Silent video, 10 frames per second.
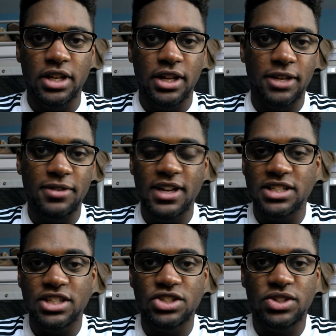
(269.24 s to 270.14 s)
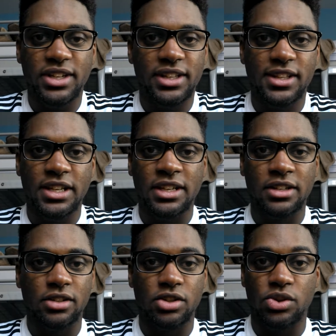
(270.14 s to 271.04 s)
if he gets injured or
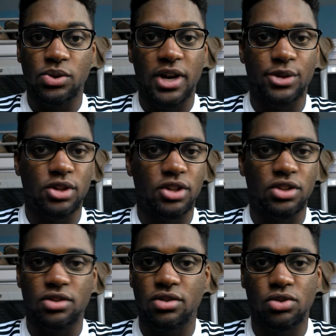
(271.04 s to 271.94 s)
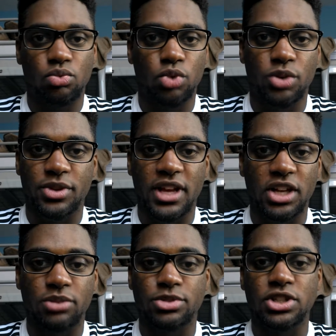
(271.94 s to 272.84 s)
anything, you have to work without
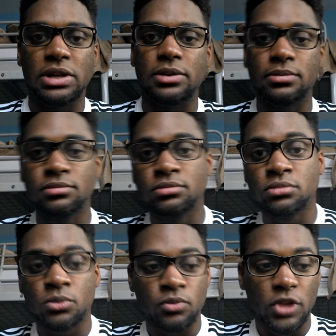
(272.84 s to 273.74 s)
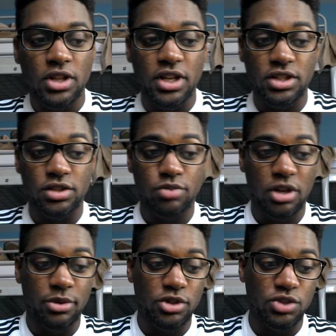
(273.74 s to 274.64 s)
him. So they should
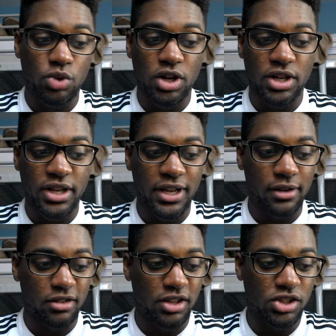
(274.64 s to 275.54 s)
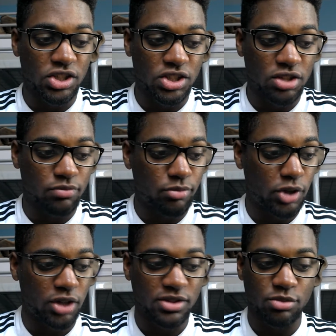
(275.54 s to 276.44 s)
probably just work on that and just build
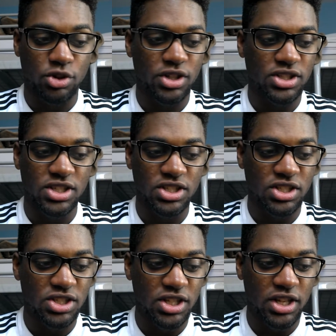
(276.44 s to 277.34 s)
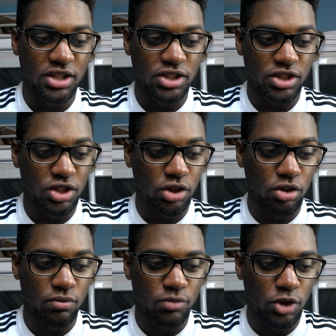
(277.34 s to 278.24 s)
up some more consistency and just
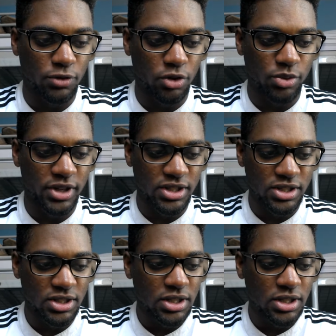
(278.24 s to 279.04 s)
go for wins,